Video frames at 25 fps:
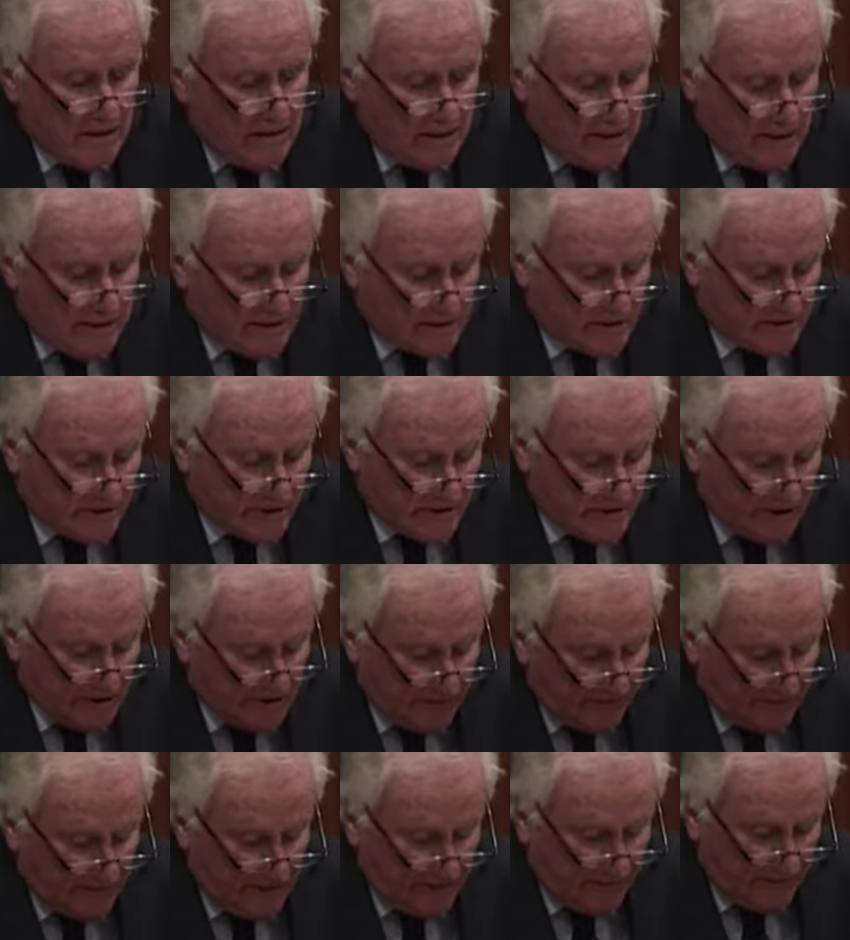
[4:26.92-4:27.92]
As a result
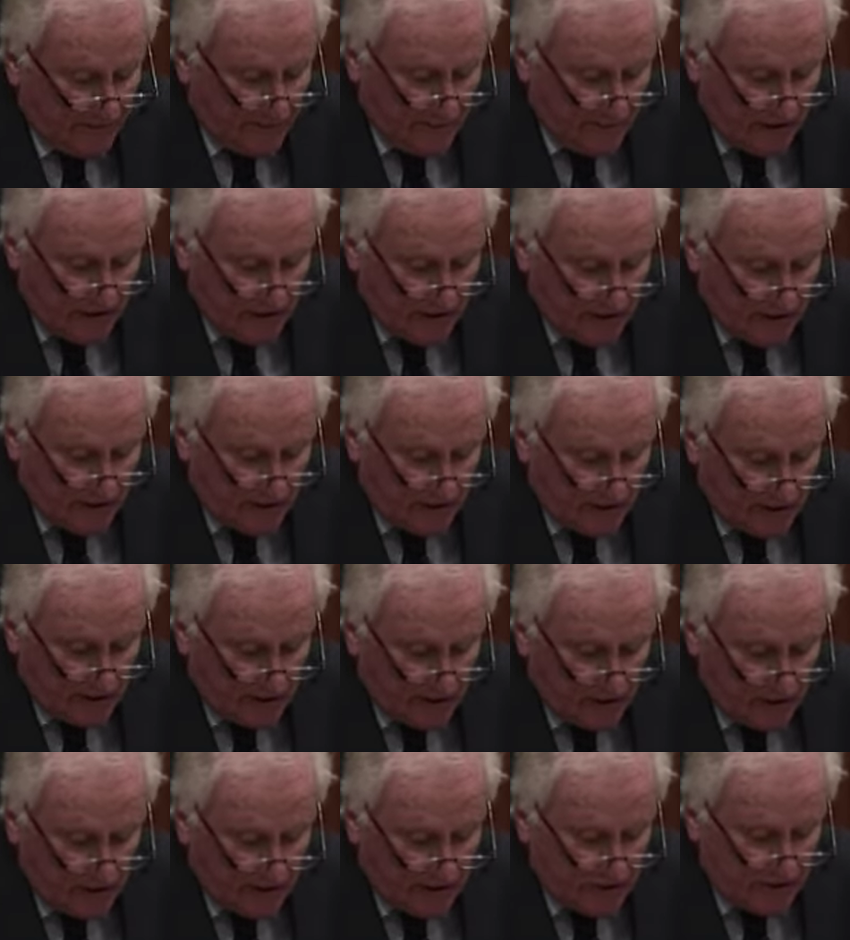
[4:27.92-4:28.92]
of the information that the
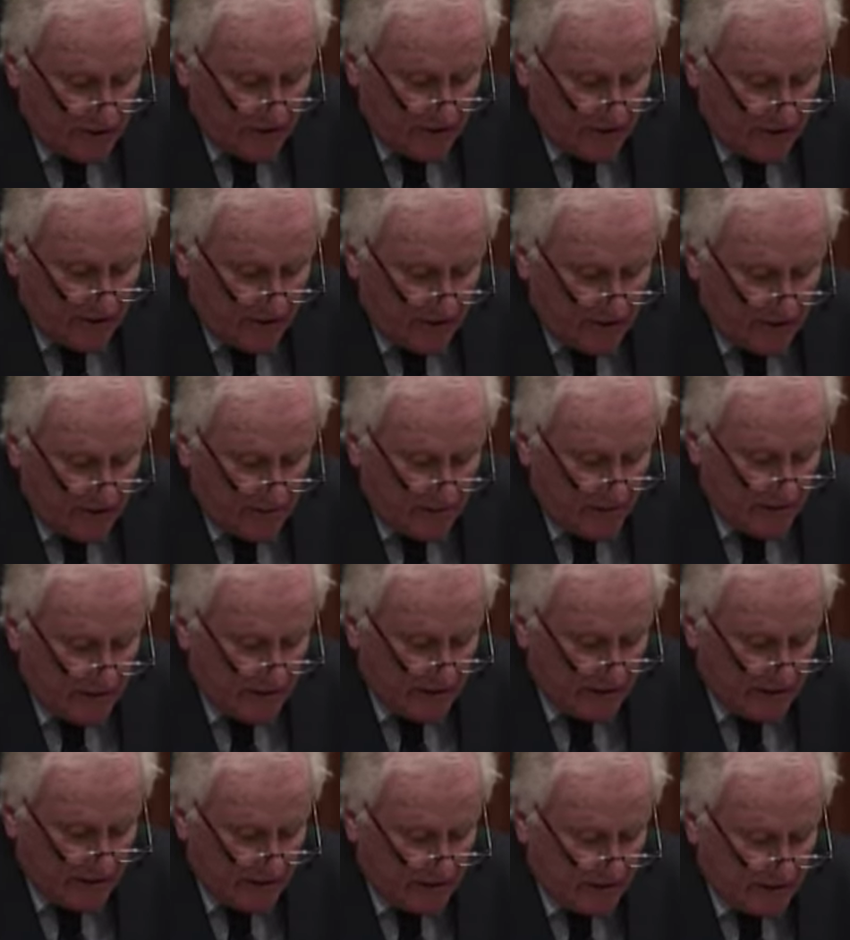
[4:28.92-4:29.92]
Stewarts had given the
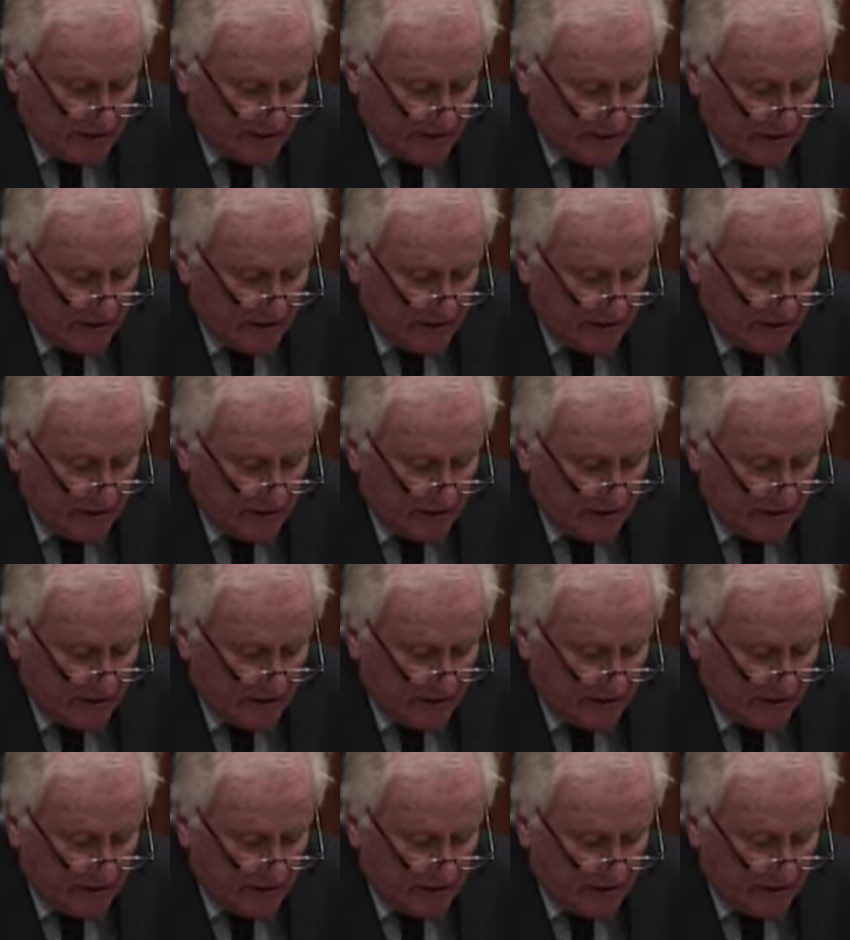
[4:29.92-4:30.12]
police,